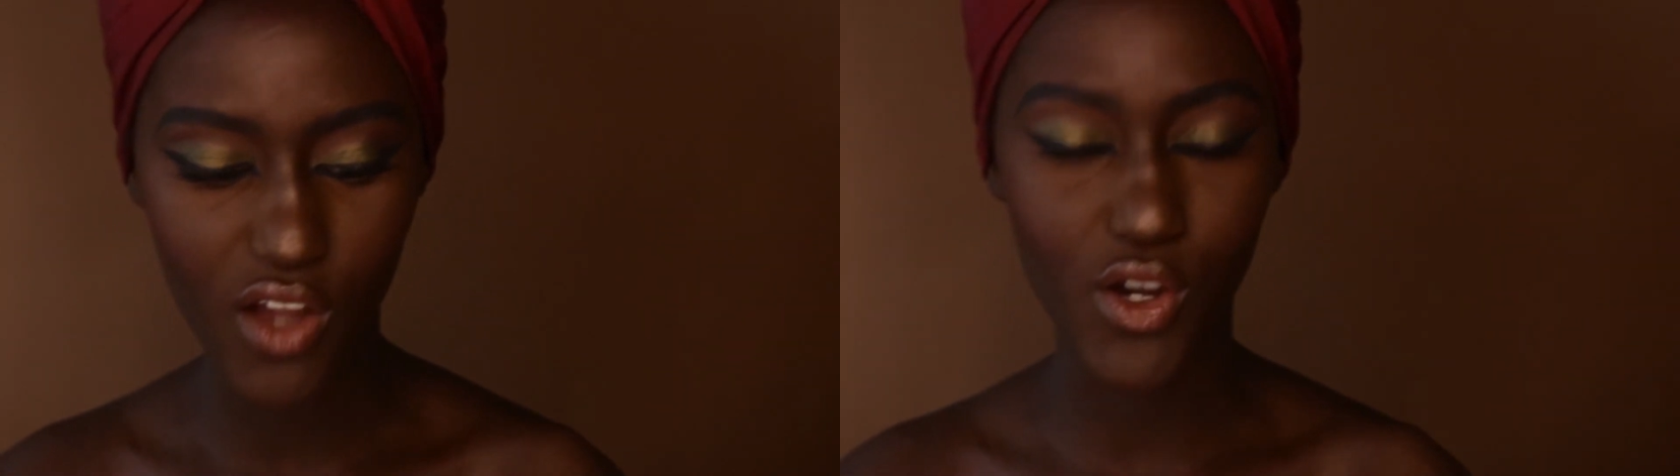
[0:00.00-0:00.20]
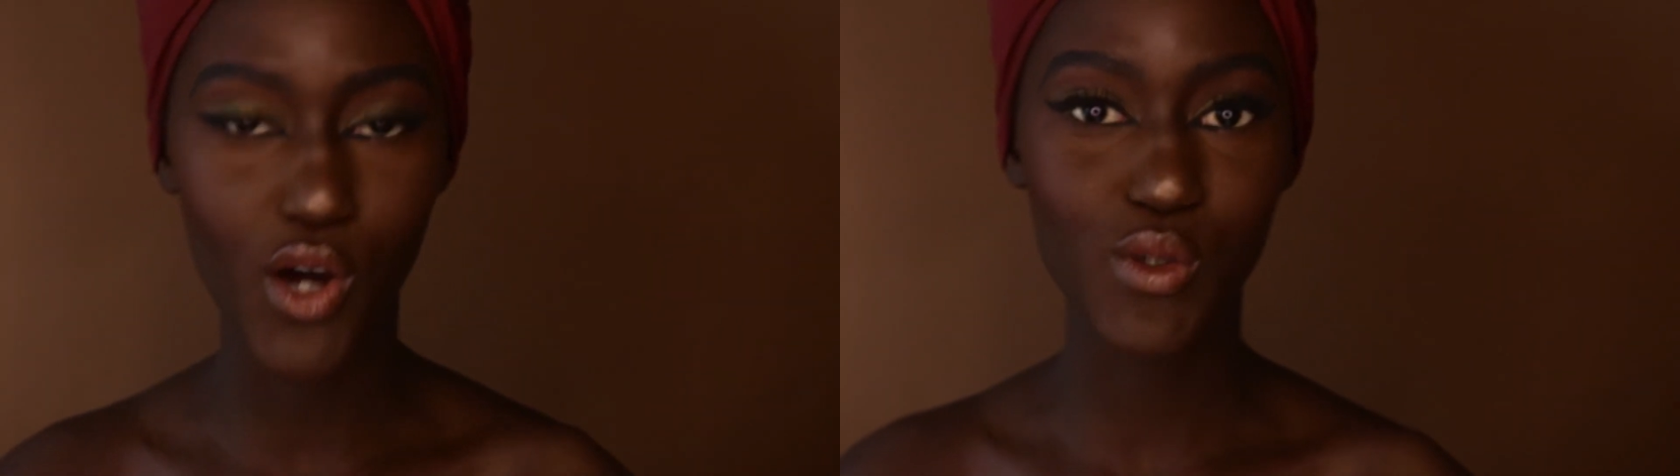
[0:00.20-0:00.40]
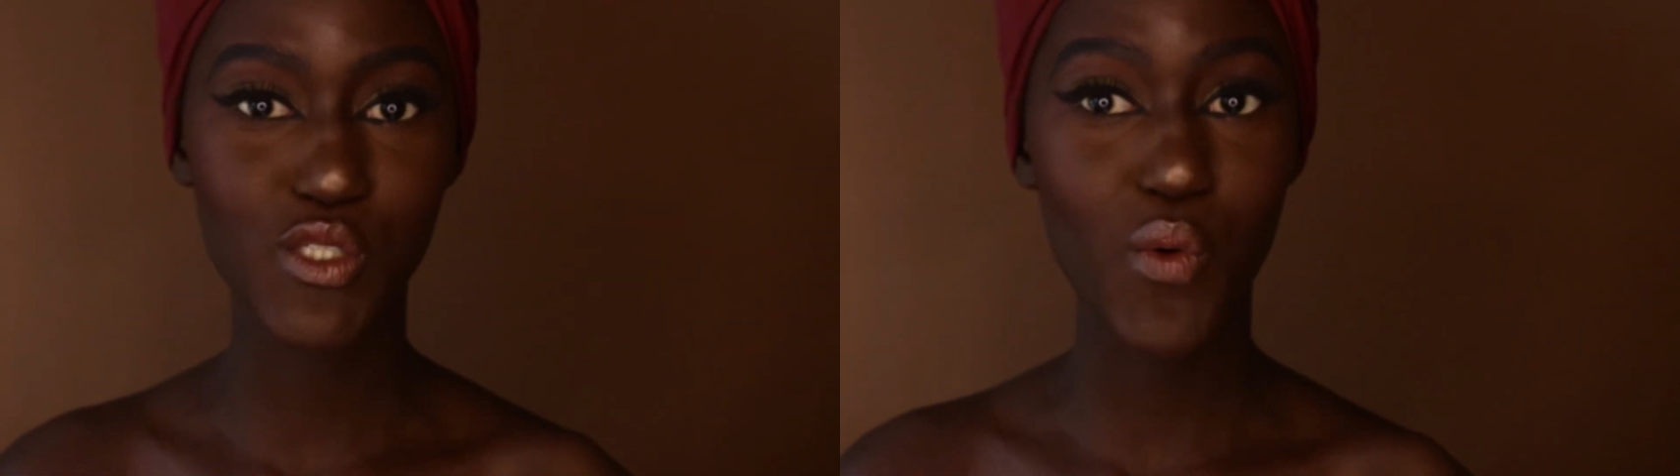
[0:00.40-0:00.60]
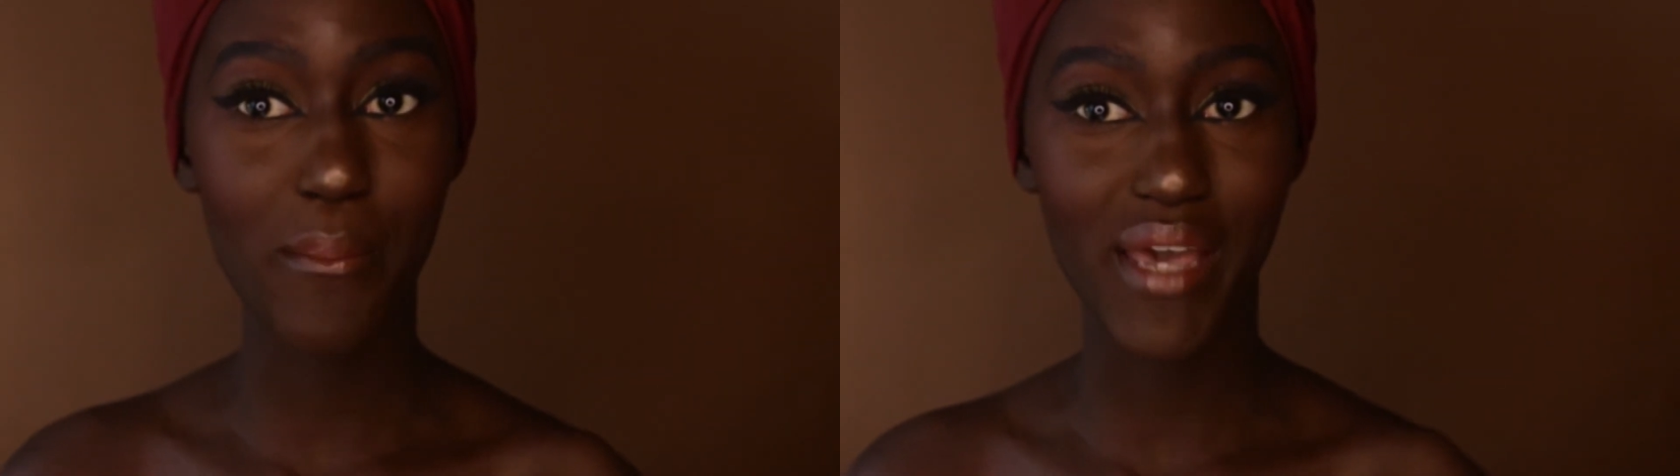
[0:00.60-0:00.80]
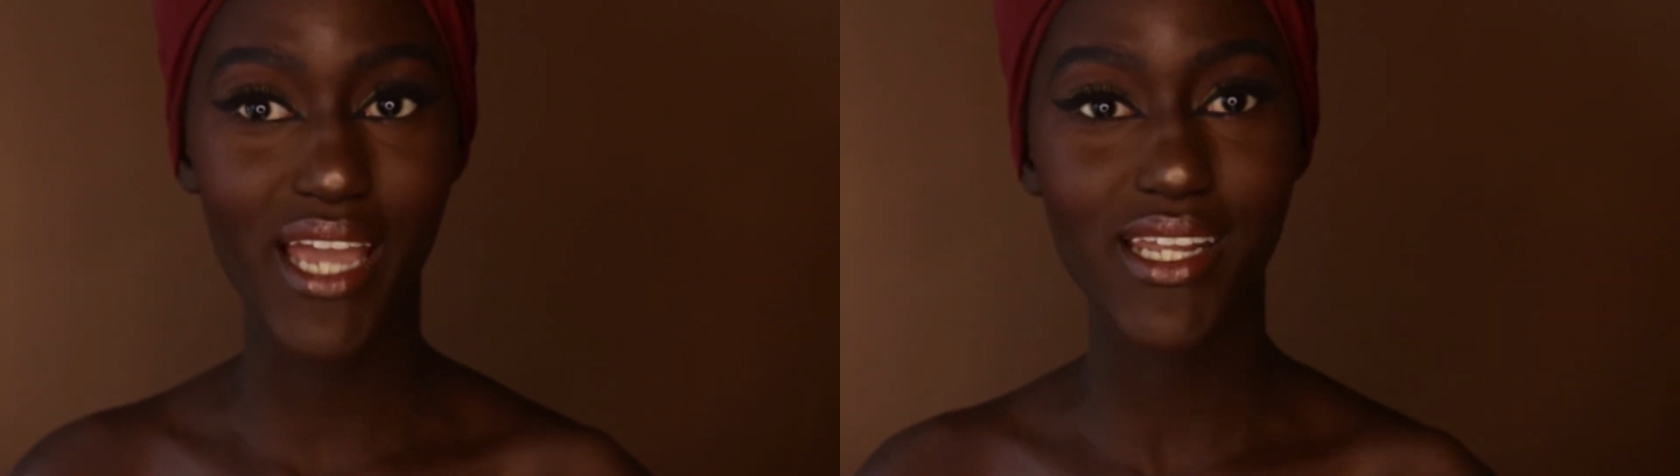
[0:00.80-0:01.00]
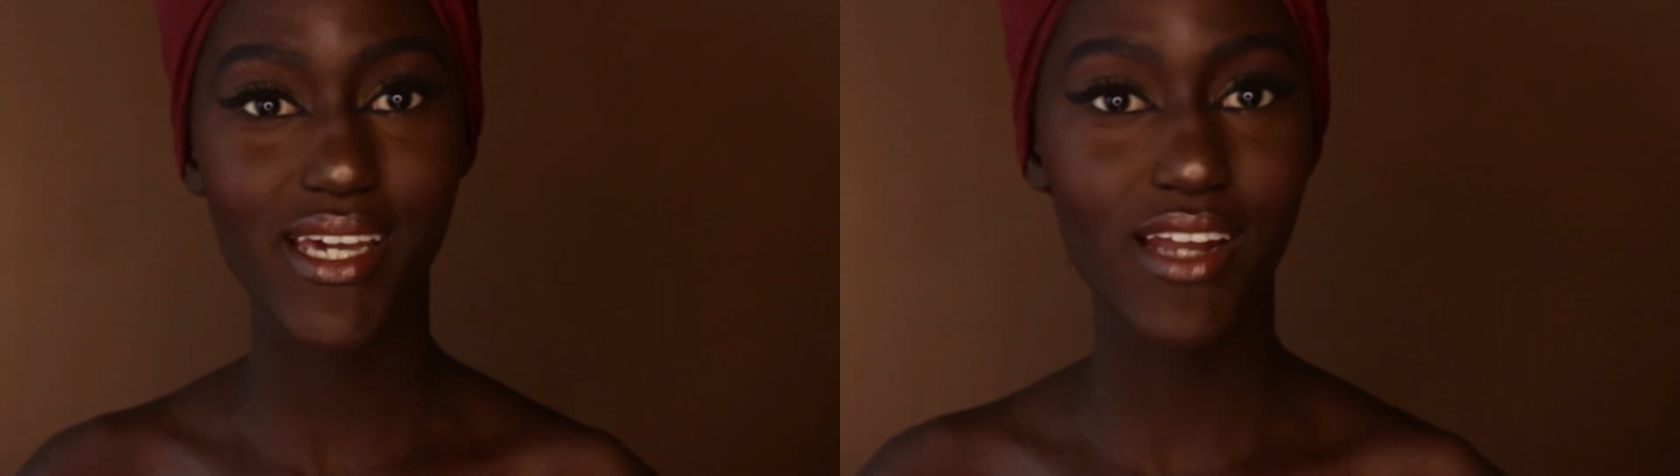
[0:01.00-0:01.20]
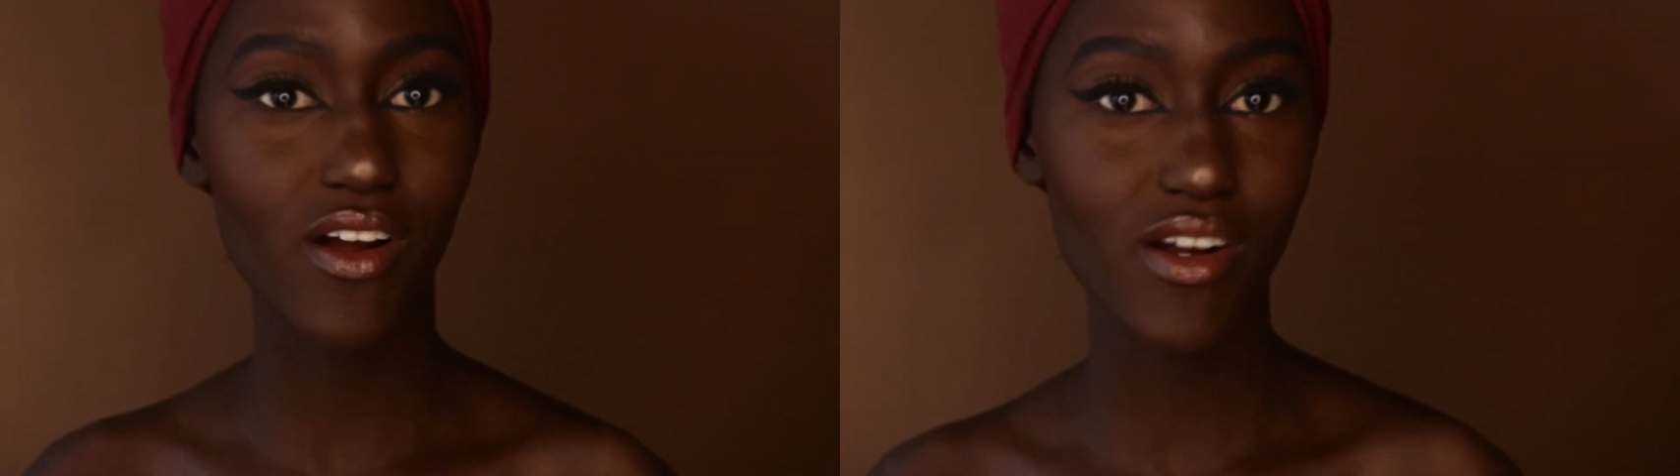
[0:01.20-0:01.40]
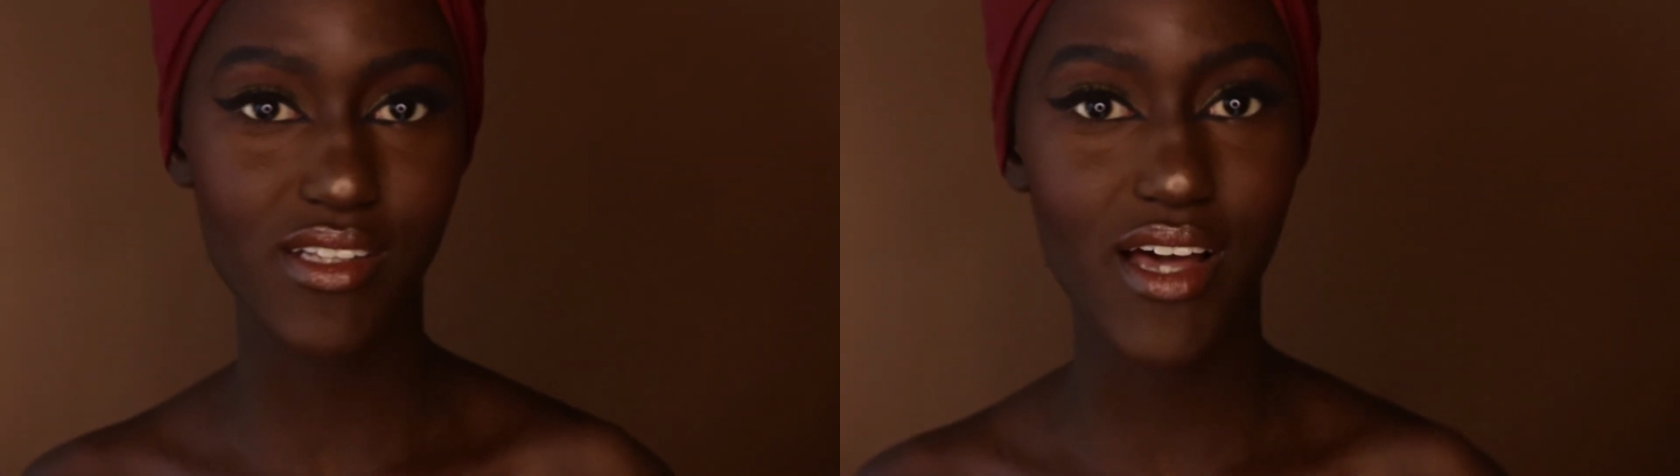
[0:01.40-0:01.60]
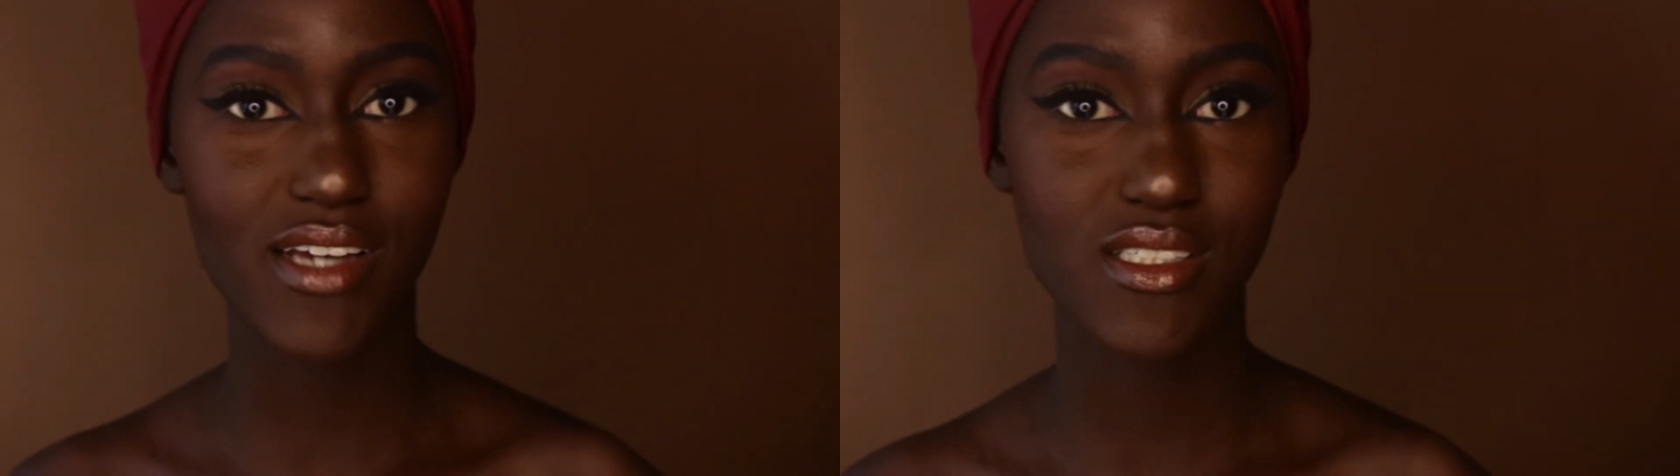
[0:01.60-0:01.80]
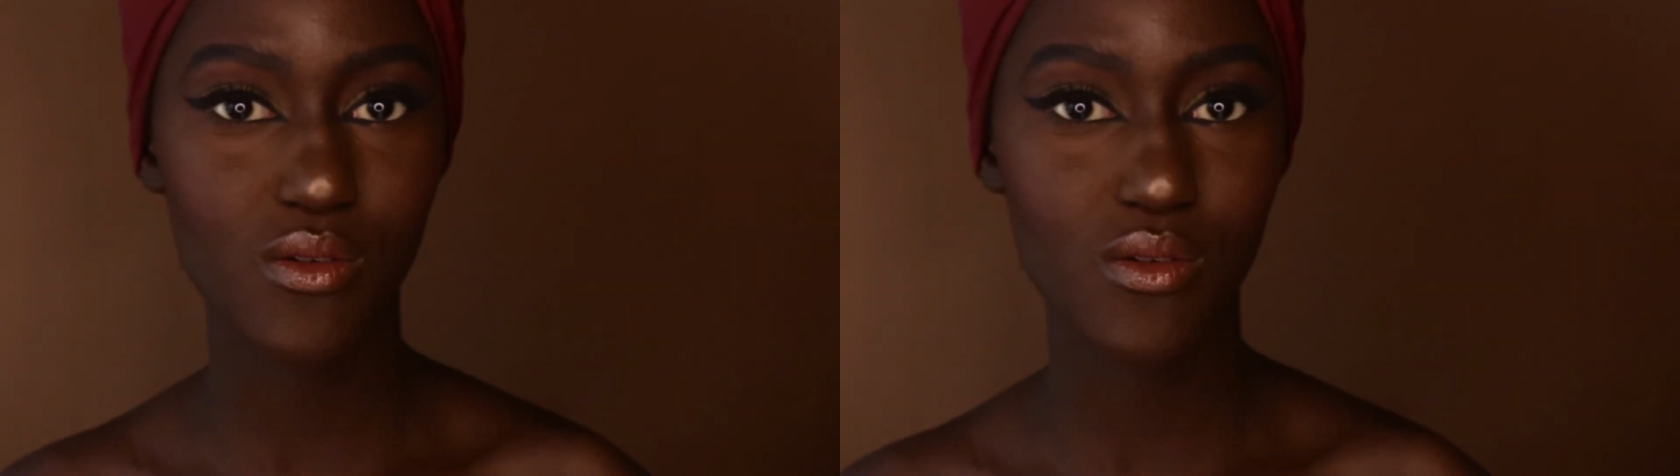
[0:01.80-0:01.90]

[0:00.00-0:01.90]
go to a painting and art class